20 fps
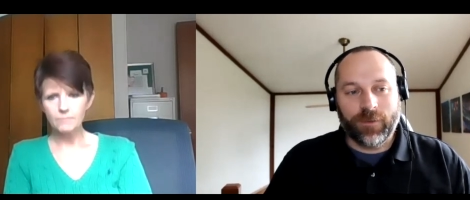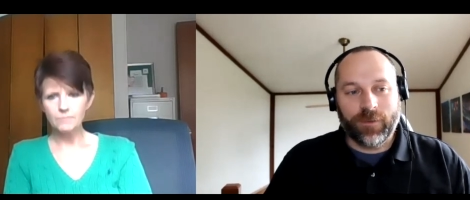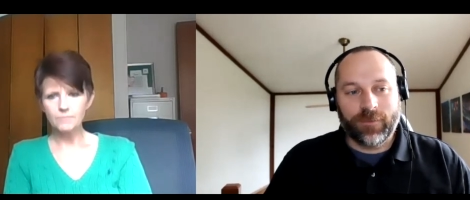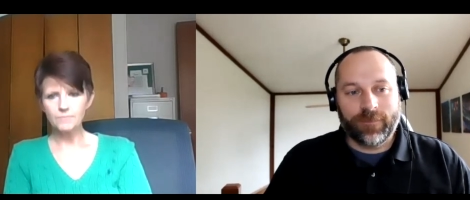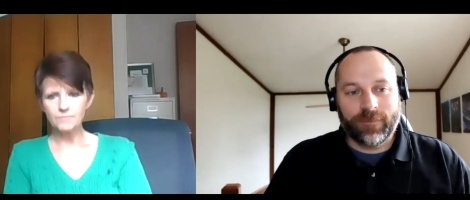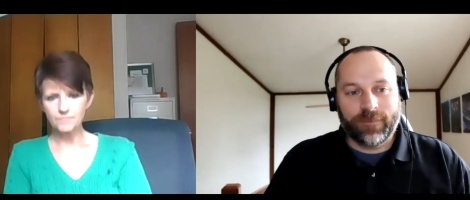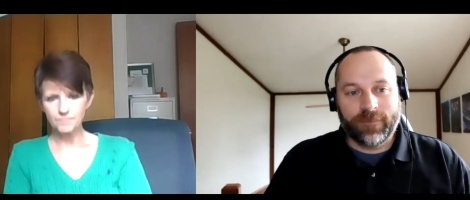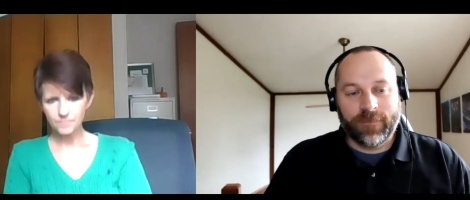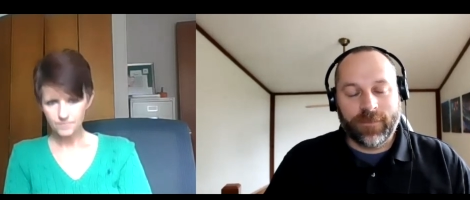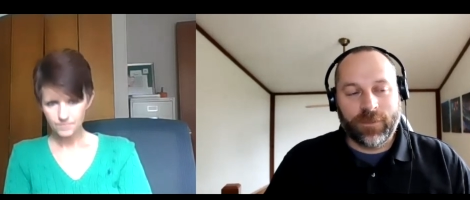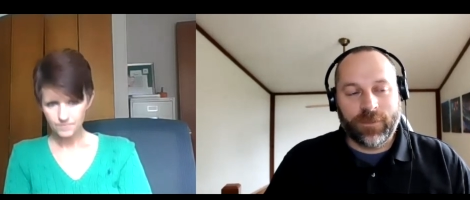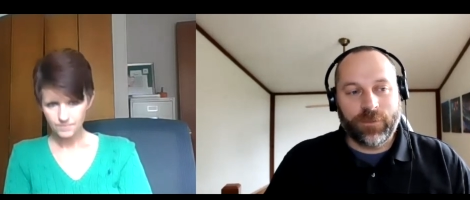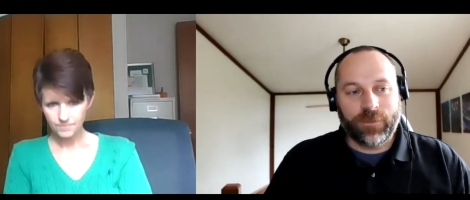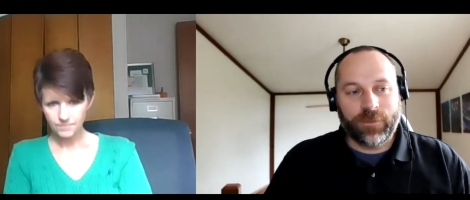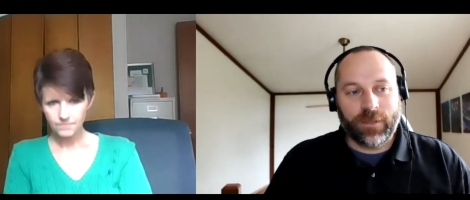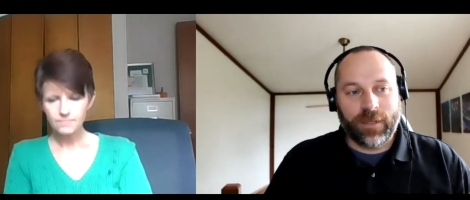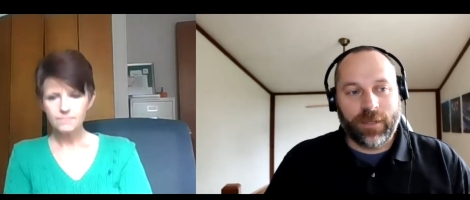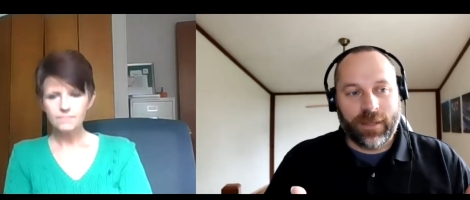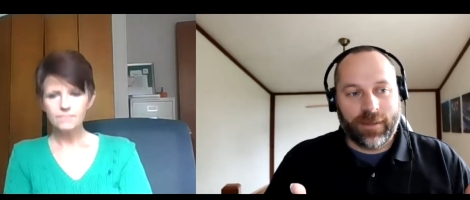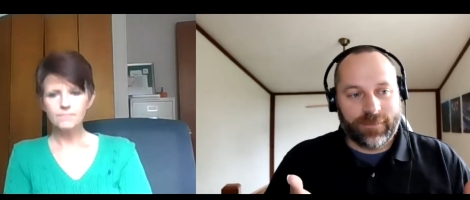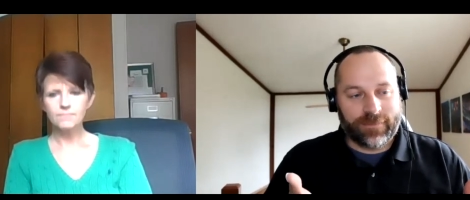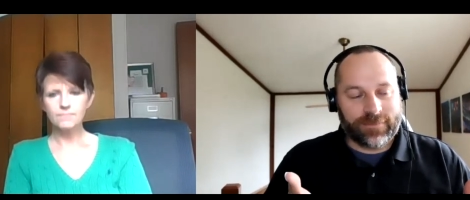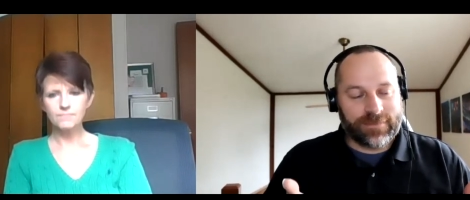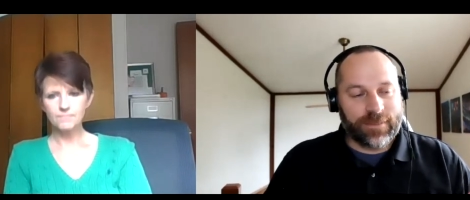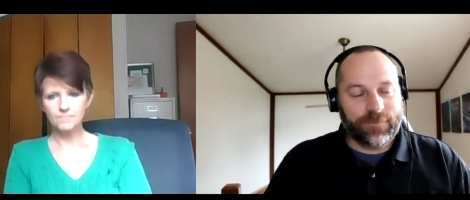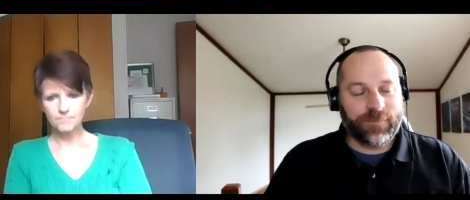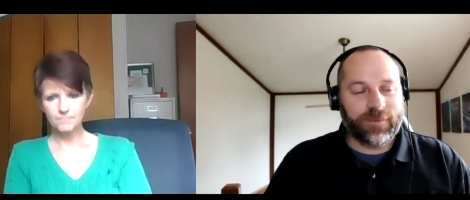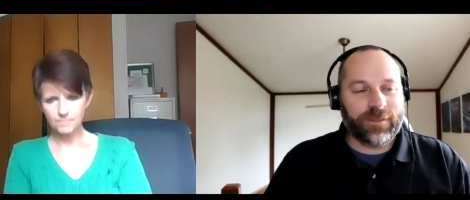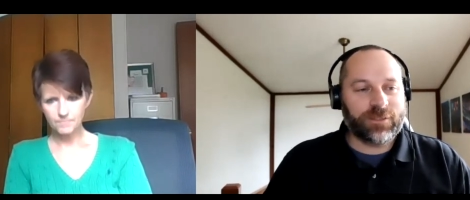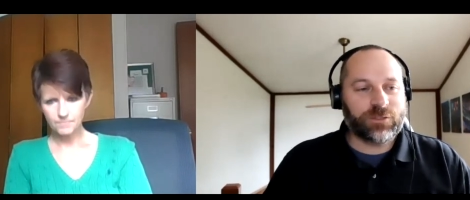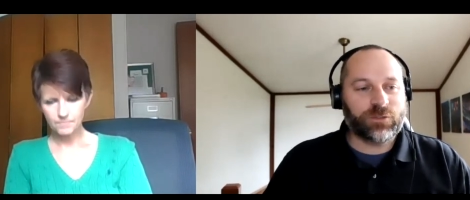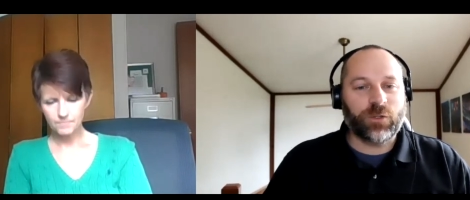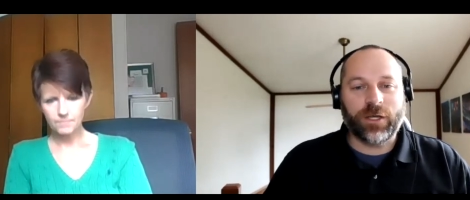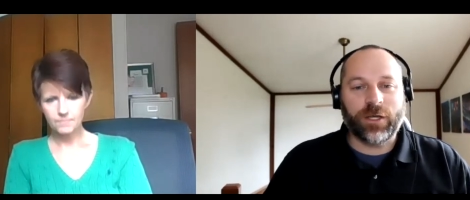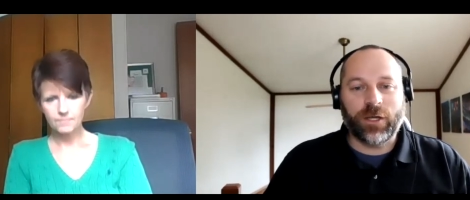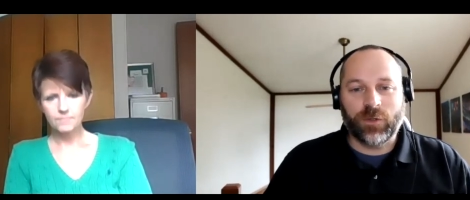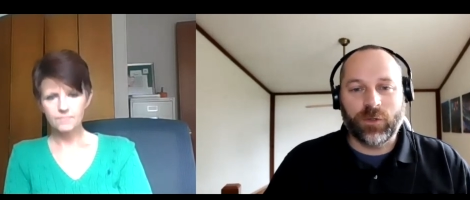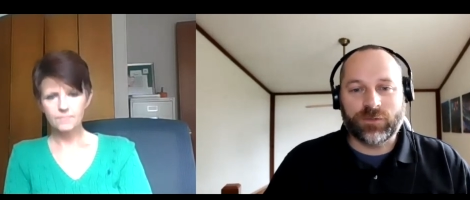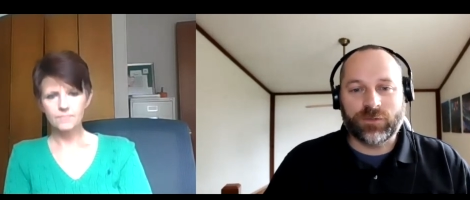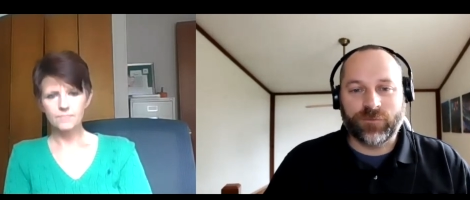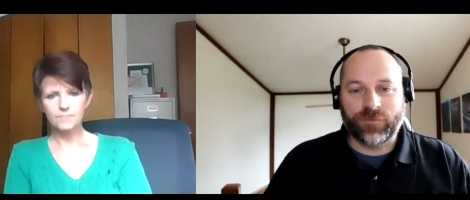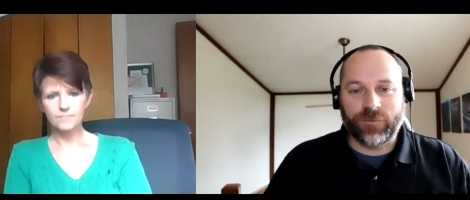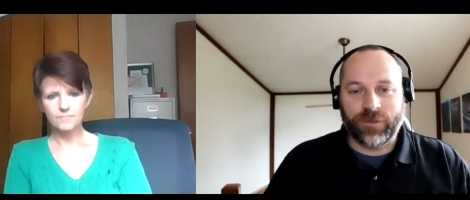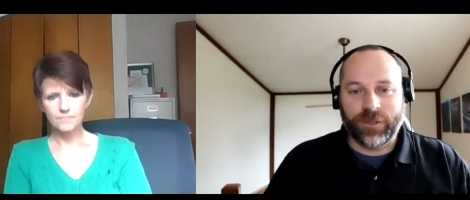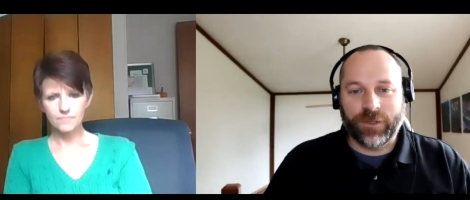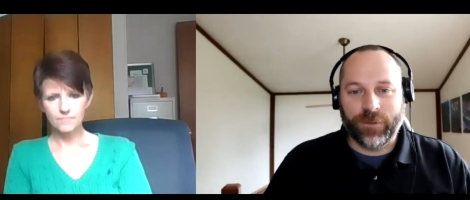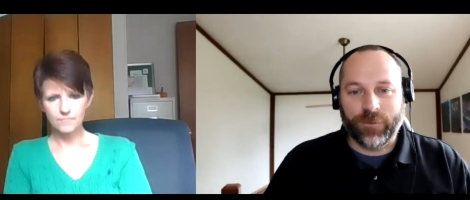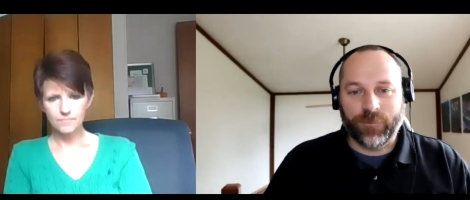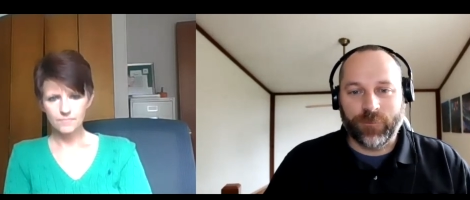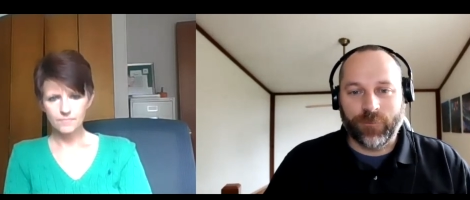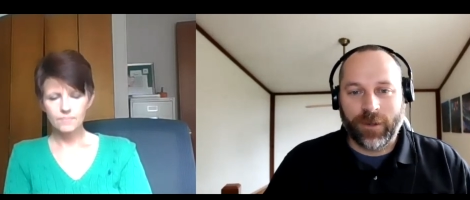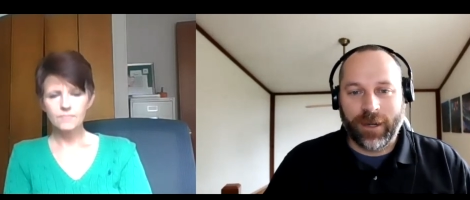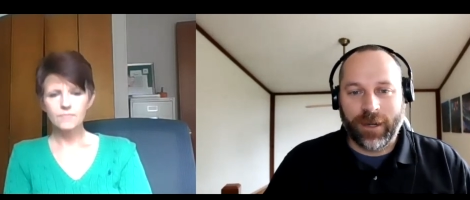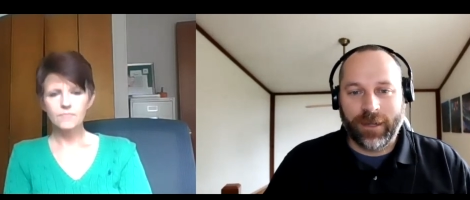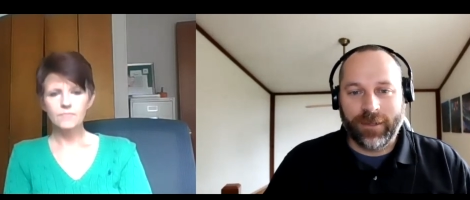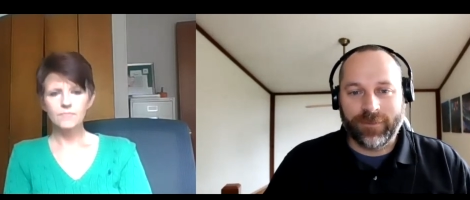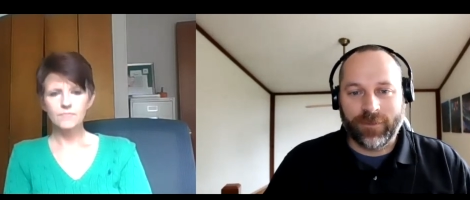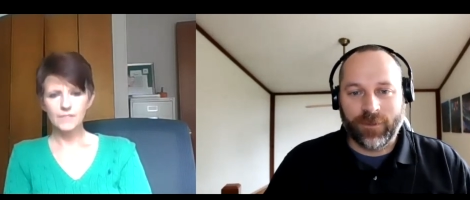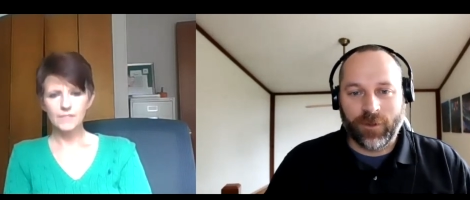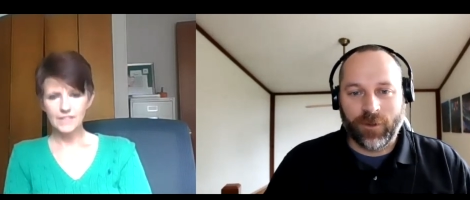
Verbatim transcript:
Speaker 1: you same thing sort of goes for you right there are